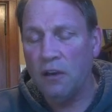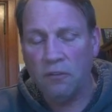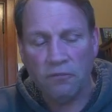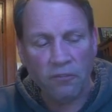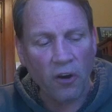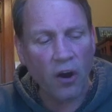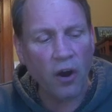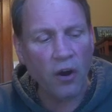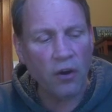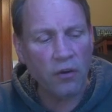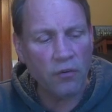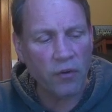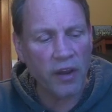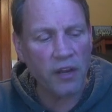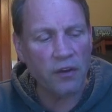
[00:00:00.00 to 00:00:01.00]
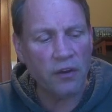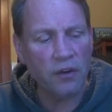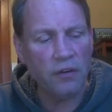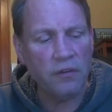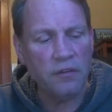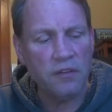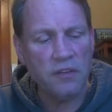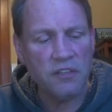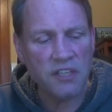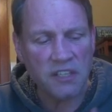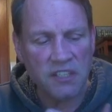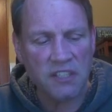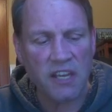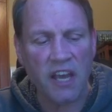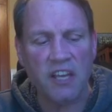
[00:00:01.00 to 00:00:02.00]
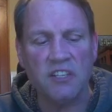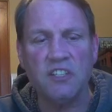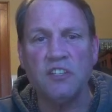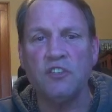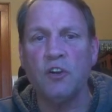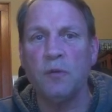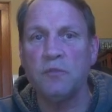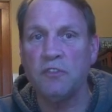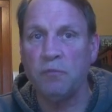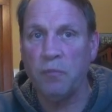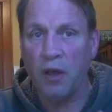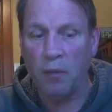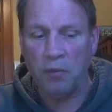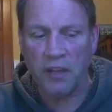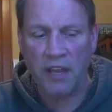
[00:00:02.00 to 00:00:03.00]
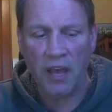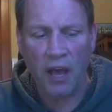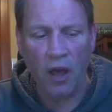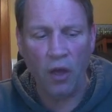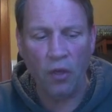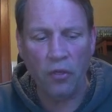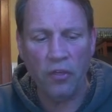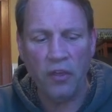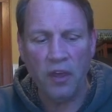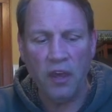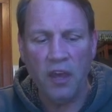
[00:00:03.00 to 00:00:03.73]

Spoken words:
far greater success in terms of public health